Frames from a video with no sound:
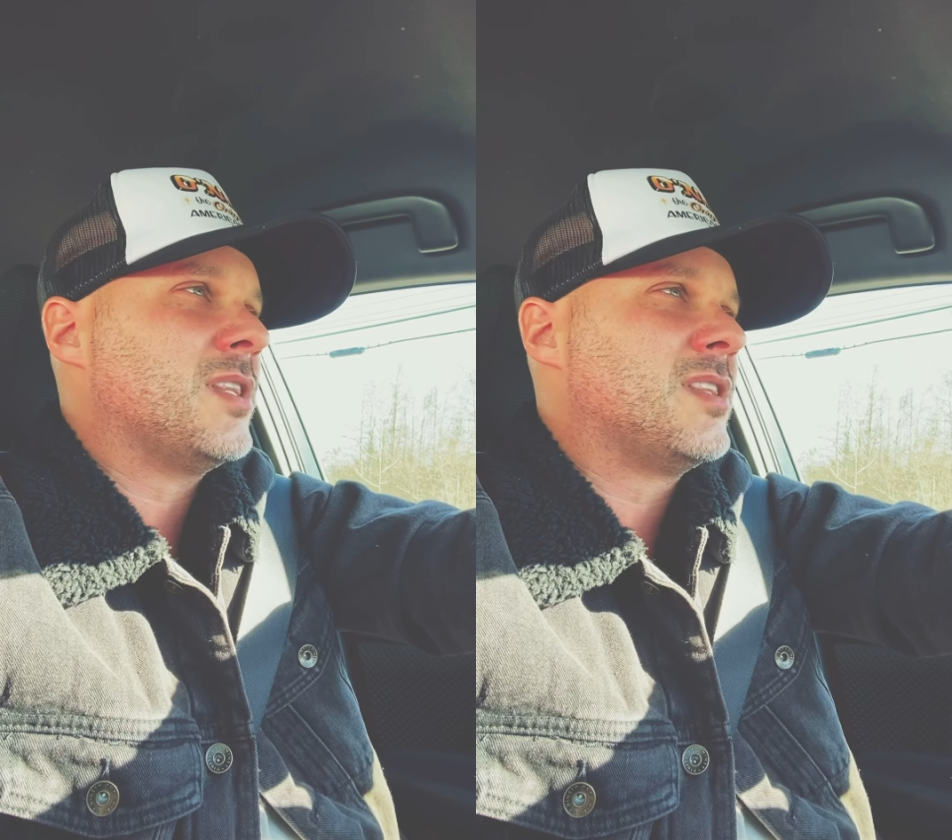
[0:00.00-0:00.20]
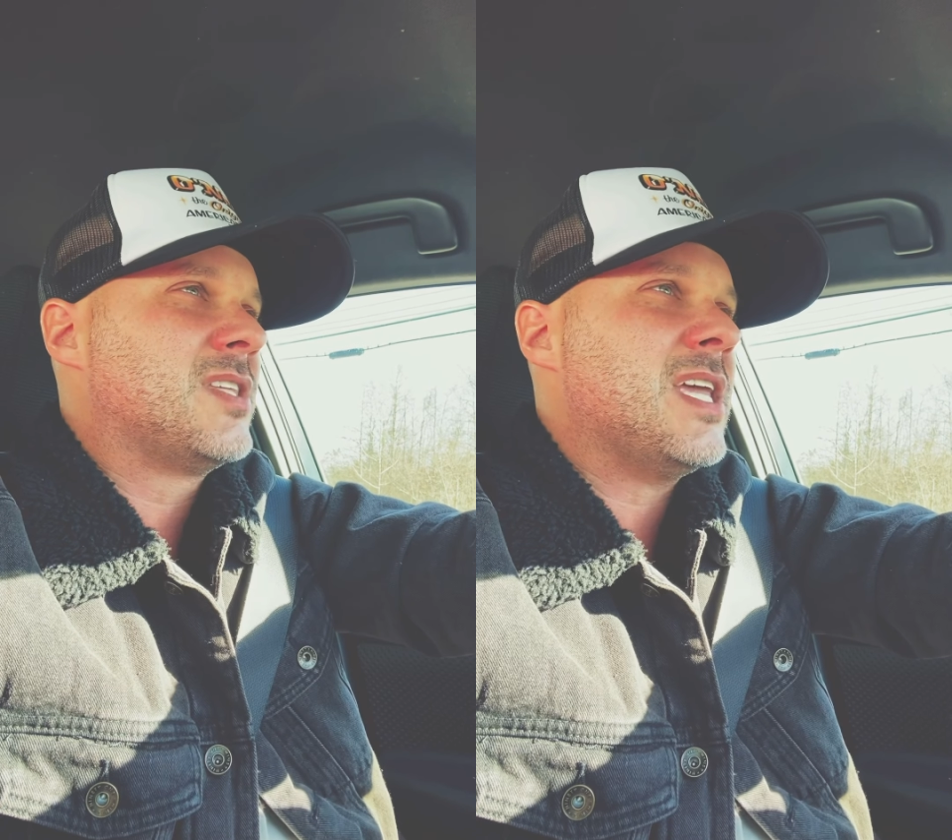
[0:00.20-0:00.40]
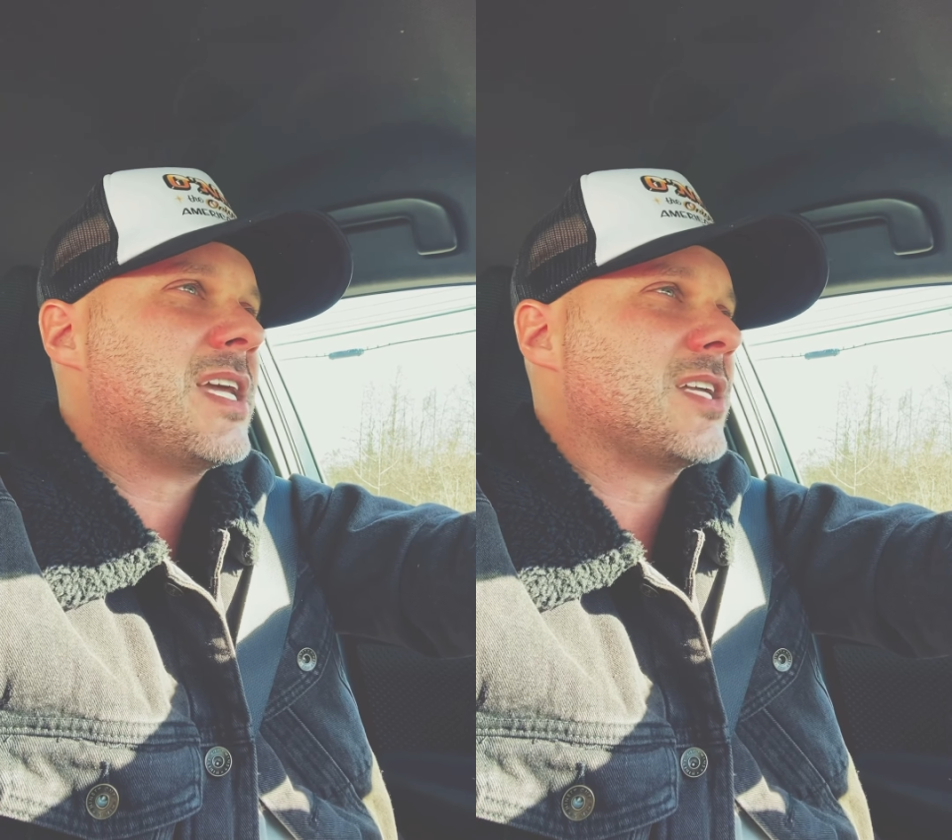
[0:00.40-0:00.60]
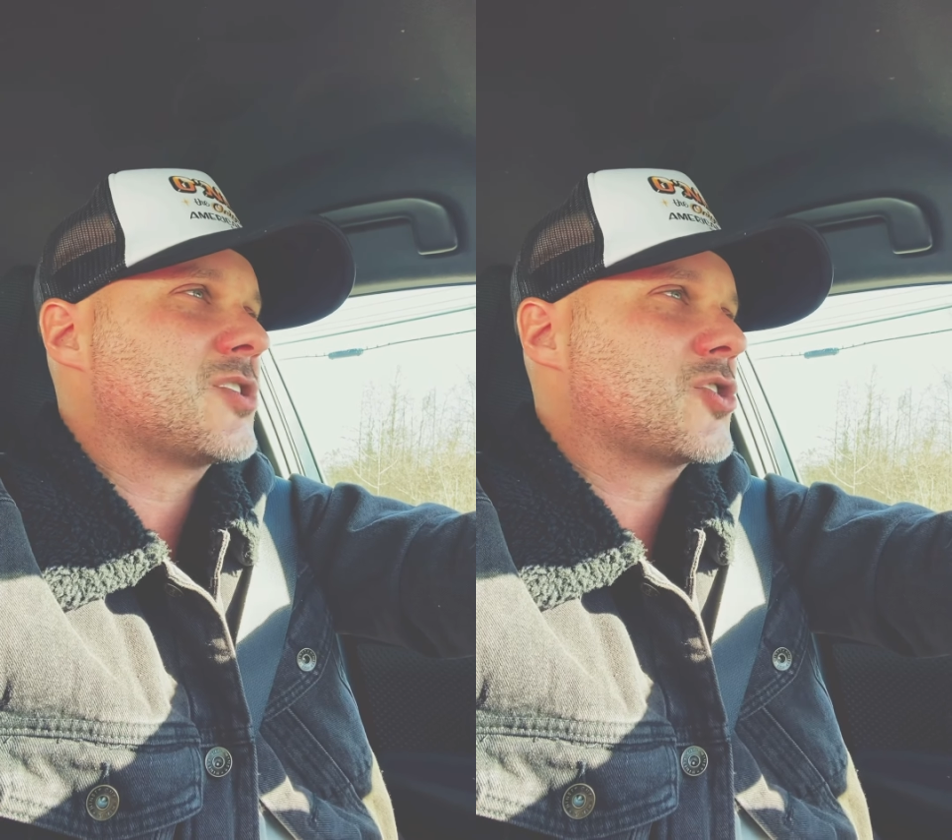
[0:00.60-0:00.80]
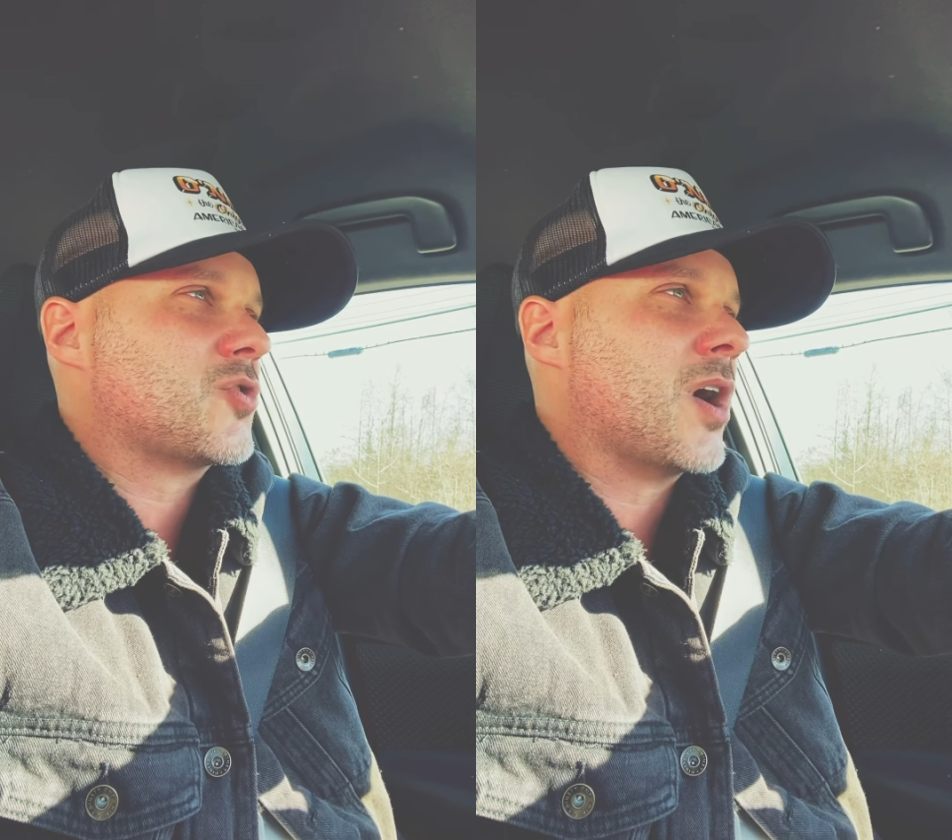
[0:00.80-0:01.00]

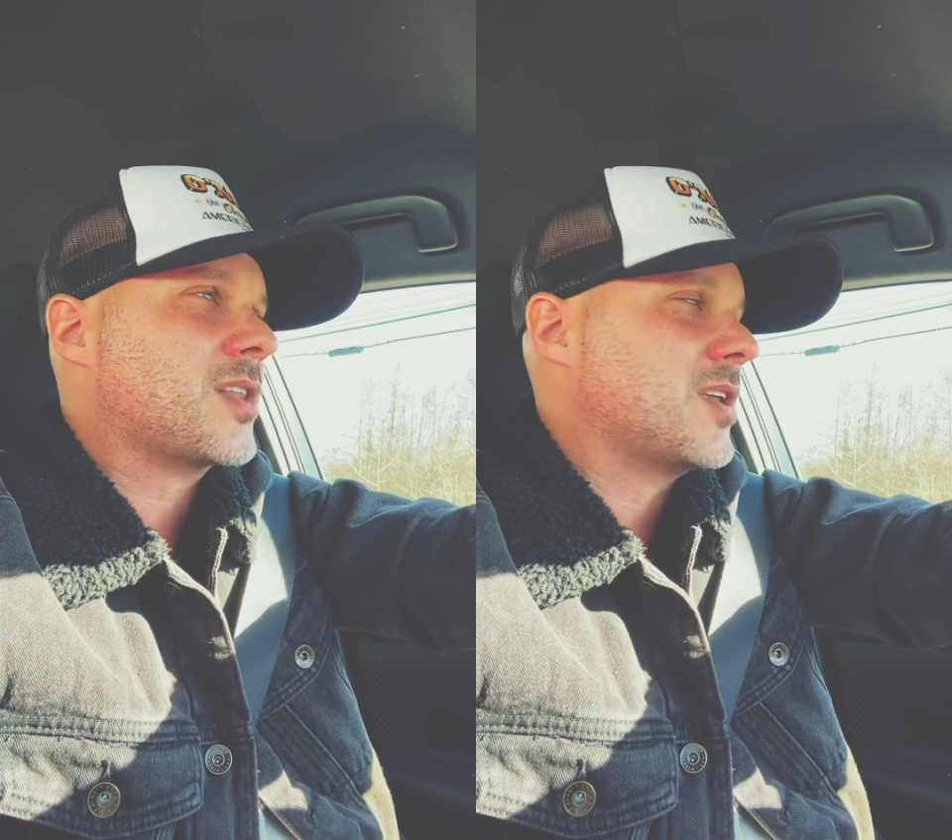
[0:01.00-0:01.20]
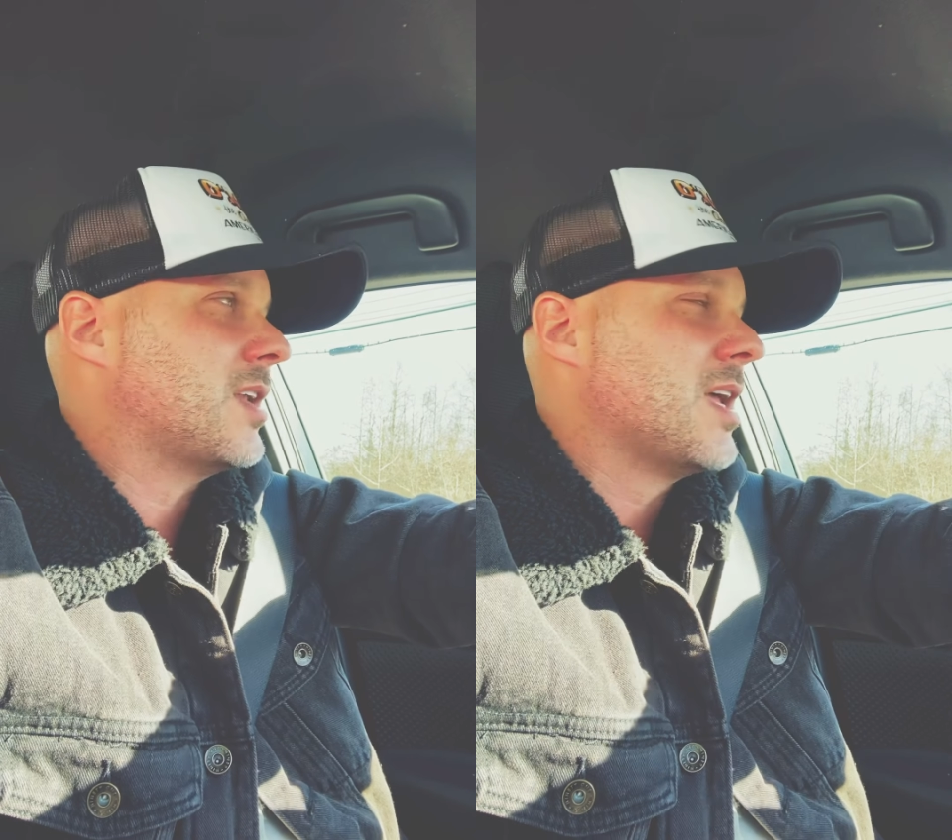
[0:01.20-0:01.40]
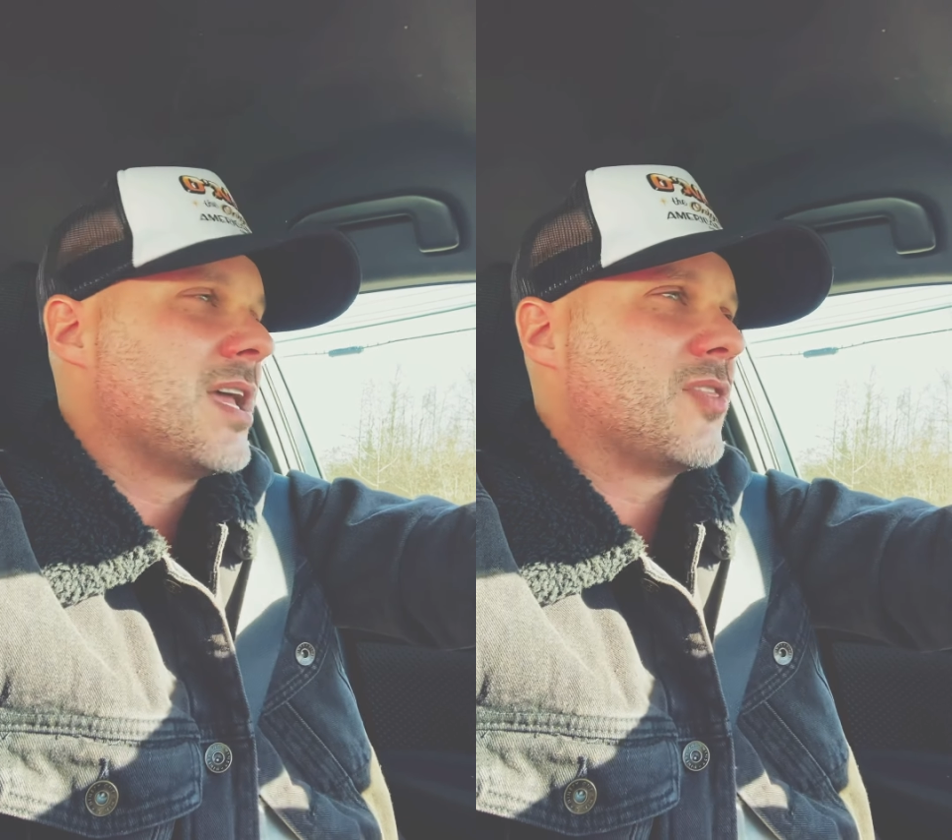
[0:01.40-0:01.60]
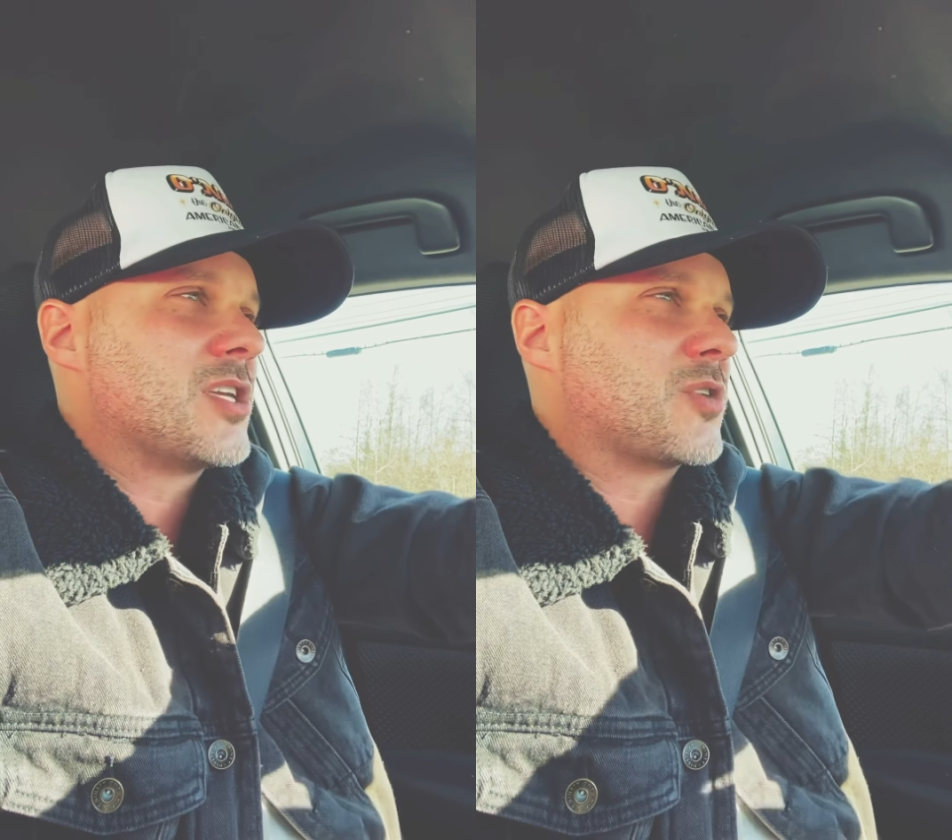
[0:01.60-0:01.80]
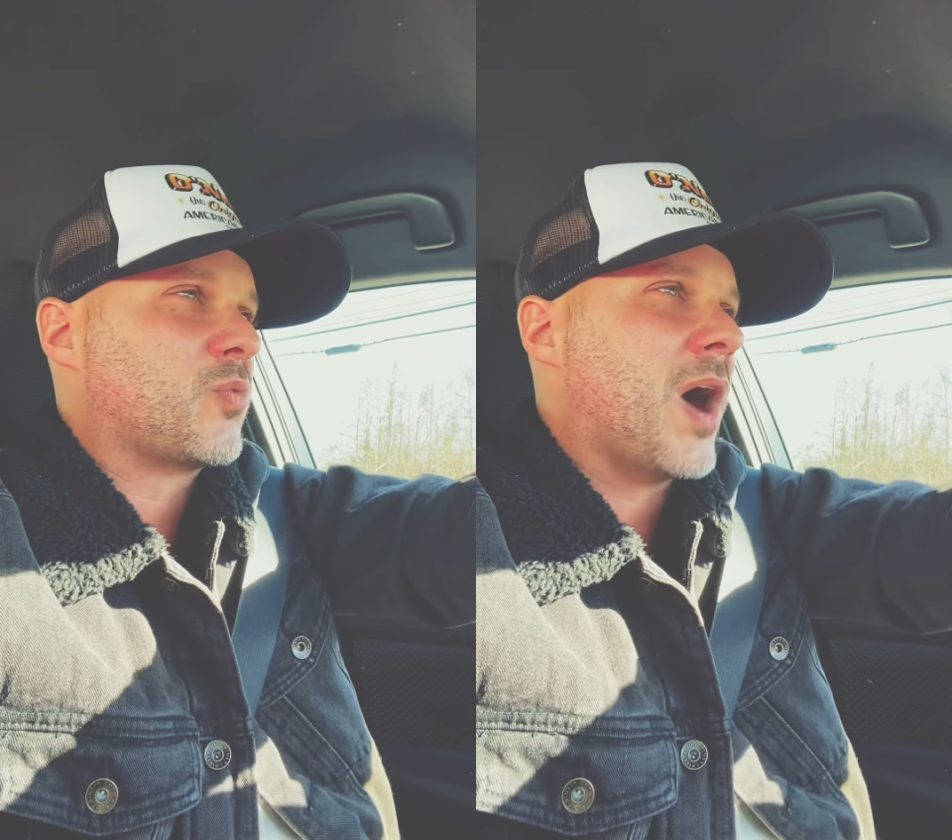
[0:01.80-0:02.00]
deconstructed
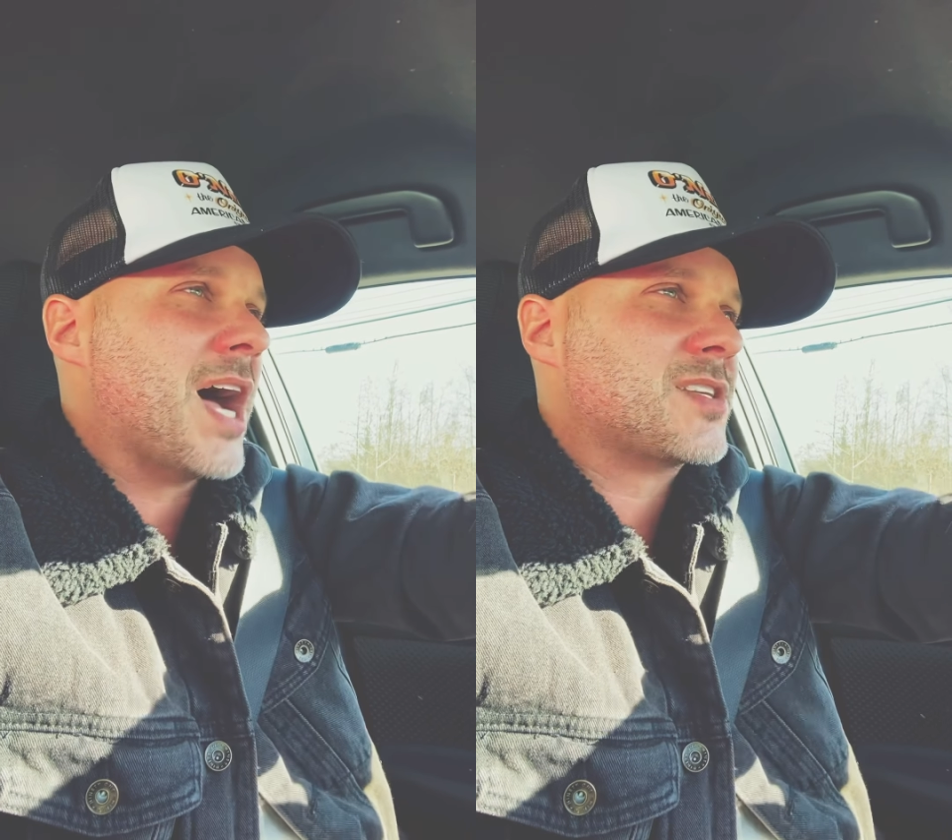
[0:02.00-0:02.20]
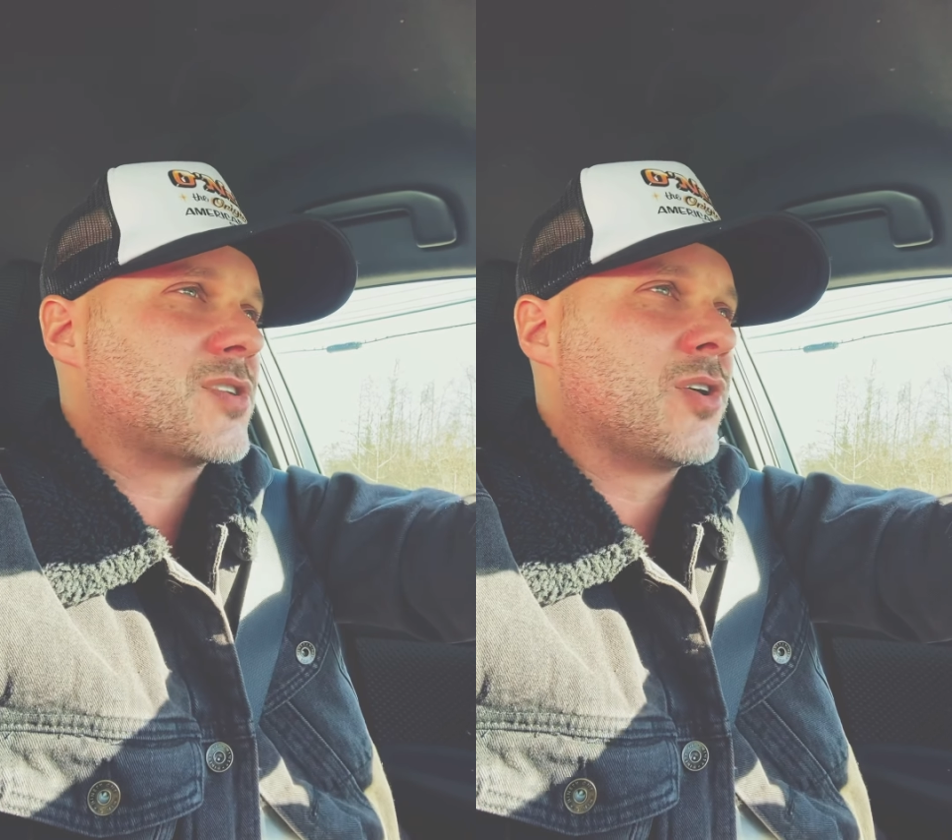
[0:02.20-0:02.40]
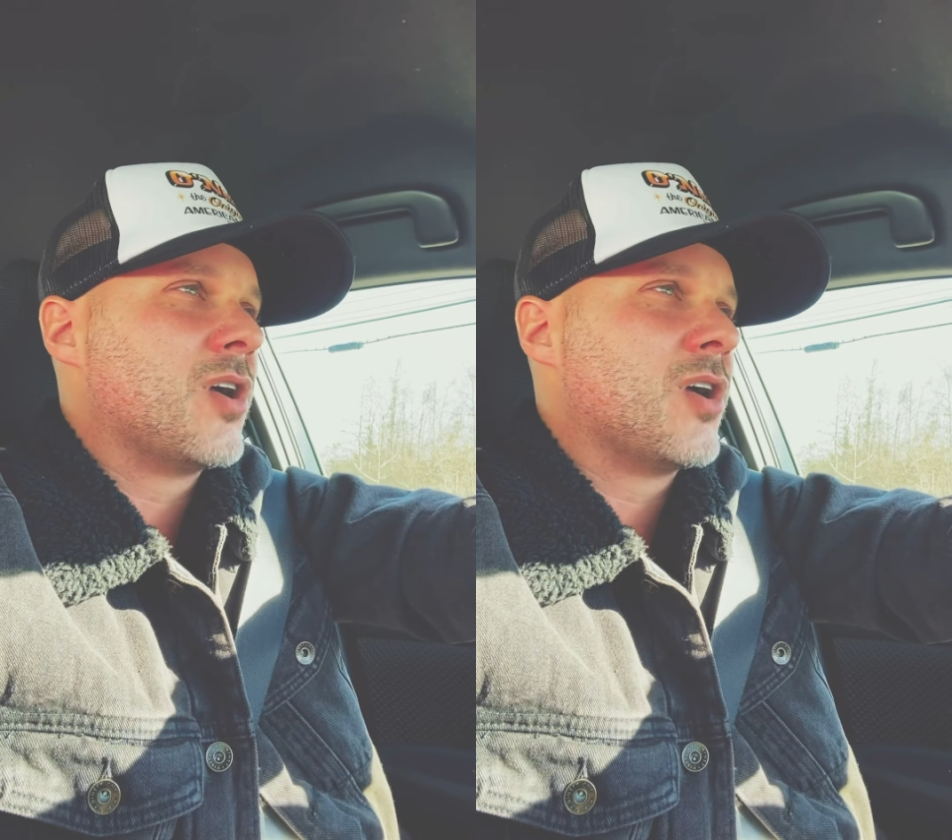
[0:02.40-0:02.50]
this roster